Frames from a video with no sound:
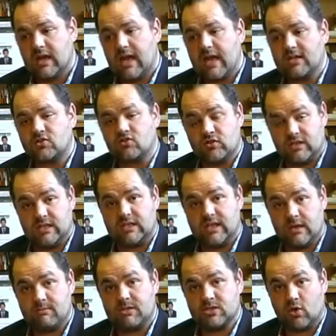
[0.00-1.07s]
and treating
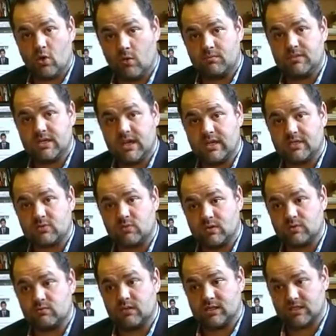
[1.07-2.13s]
them as objects
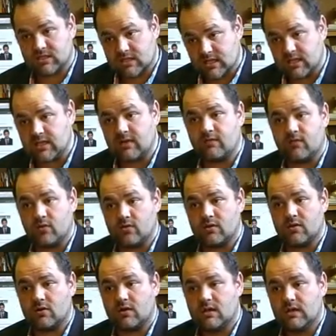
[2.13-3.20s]
which we can study for
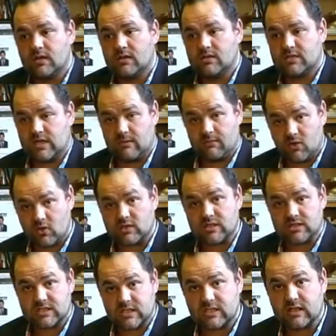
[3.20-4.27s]
their semiotic
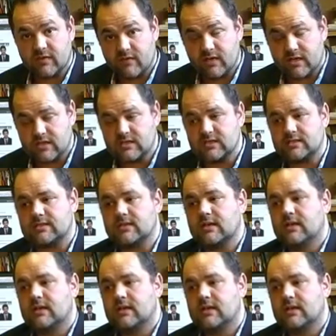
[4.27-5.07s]
significance.